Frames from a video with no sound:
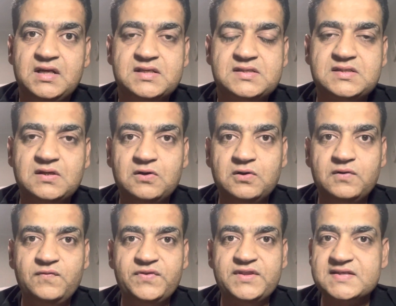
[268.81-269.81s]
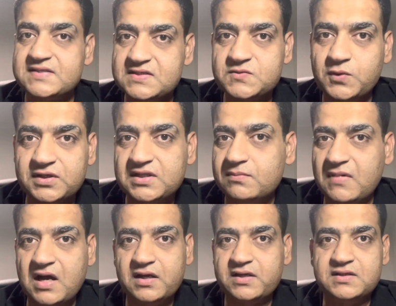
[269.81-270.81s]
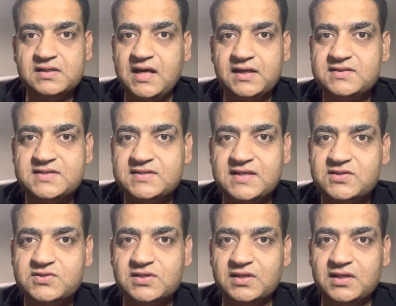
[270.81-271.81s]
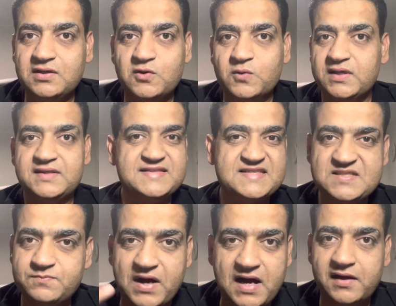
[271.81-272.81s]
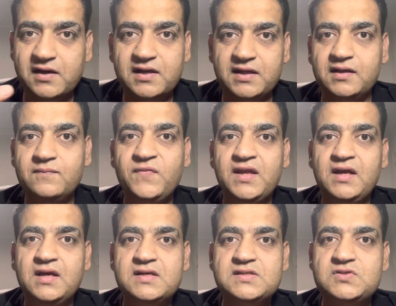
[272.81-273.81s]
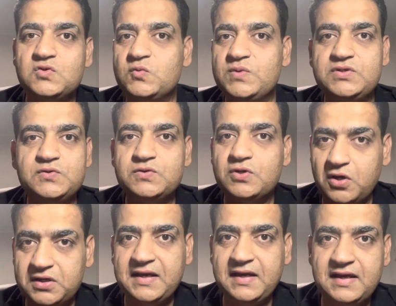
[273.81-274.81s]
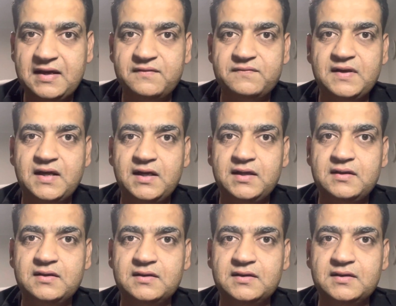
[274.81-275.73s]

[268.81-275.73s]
So this is what the market is actually going spiraling. So we do not have like